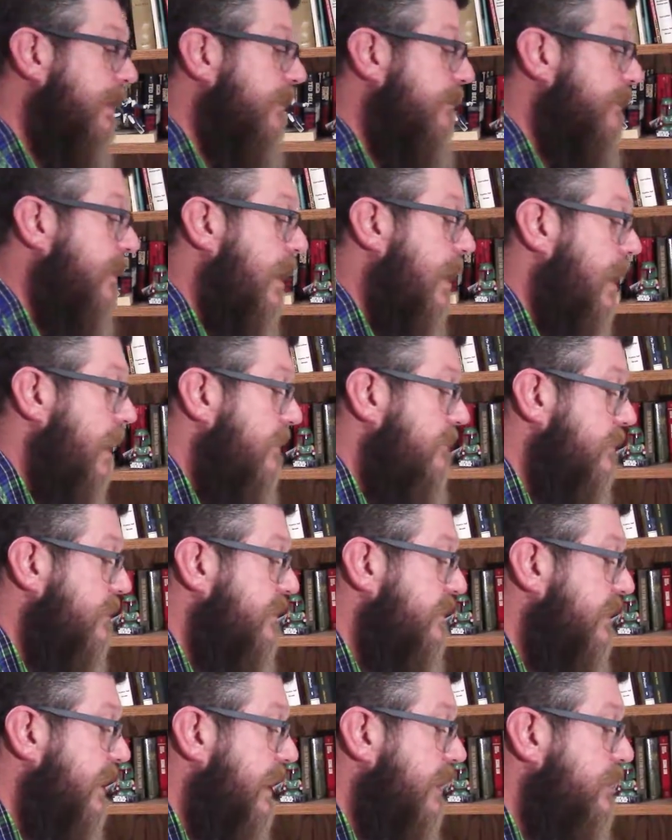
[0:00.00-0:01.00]
of
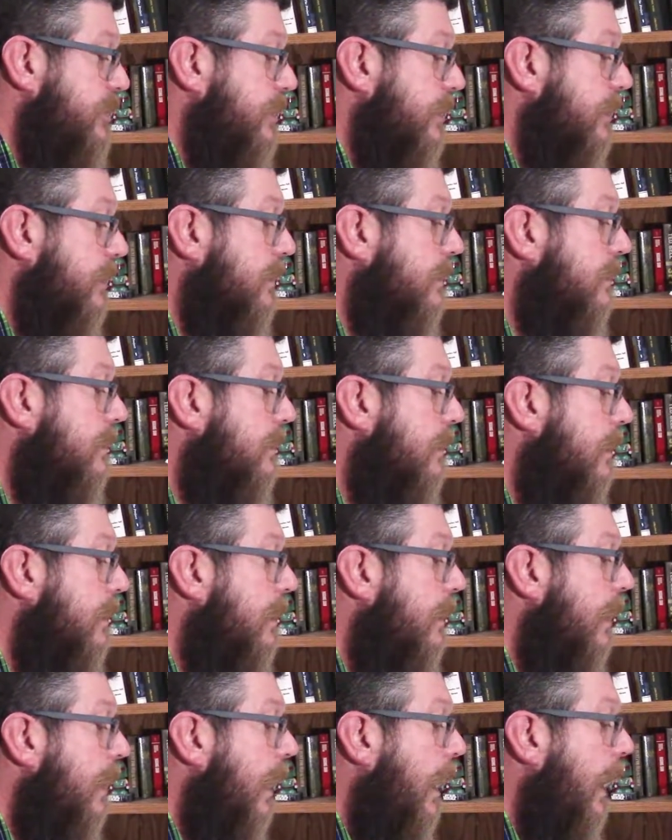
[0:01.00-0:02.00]
conversation,
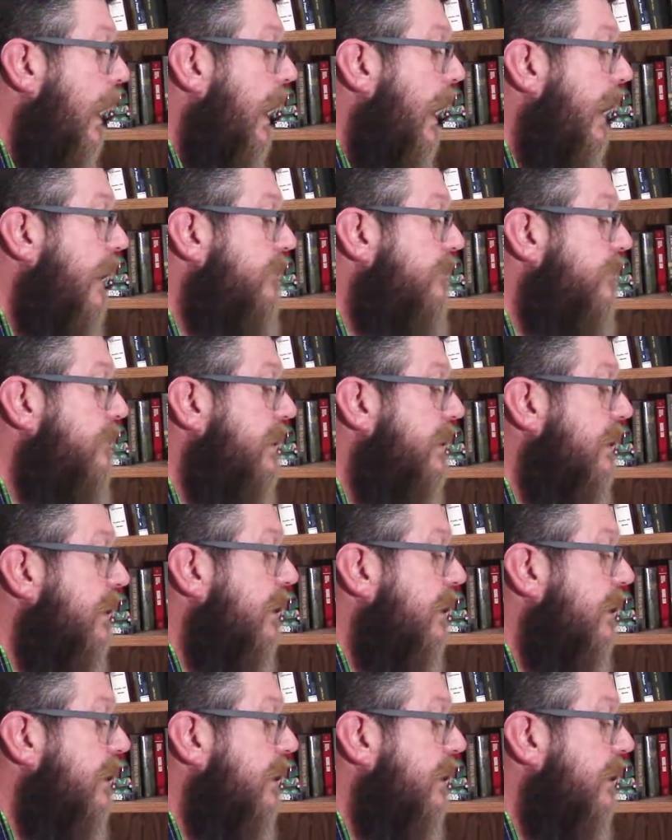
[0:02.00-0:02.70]
I've been